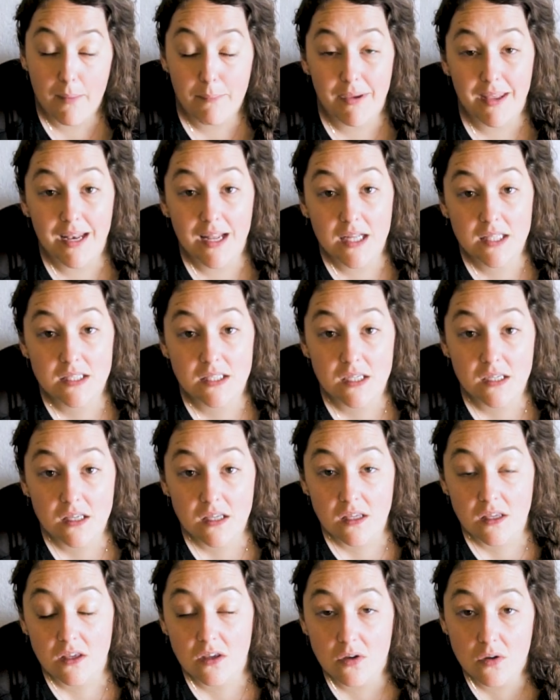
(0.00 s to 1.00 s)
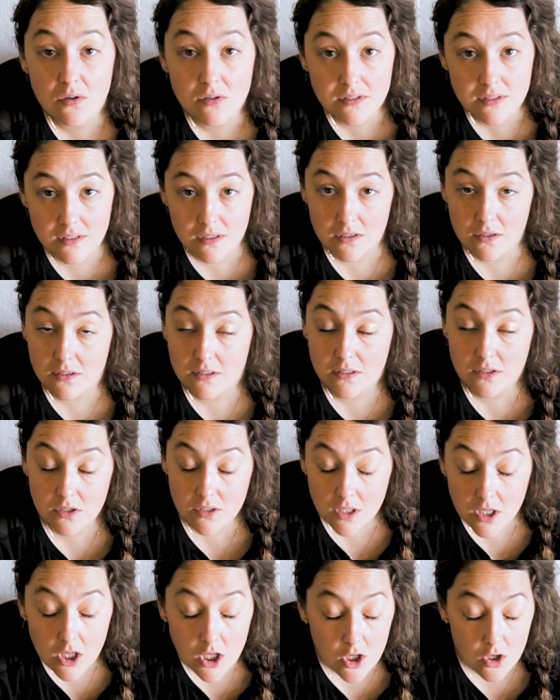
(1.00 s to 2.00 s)
I mean, it's a huge,
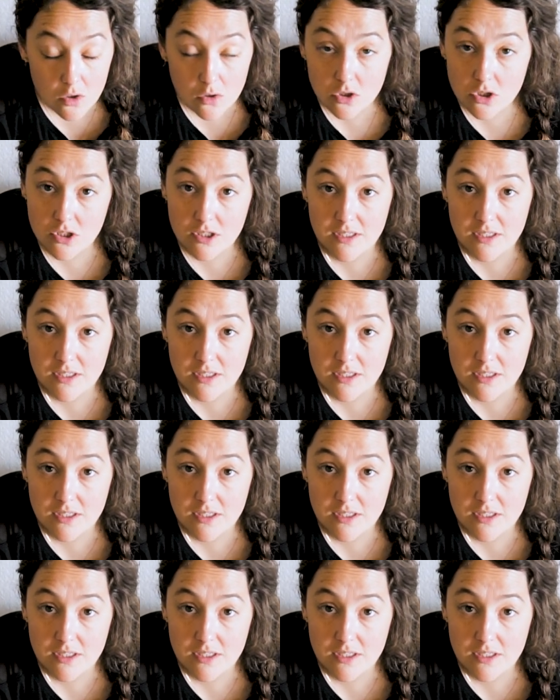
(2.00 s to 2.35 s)
huge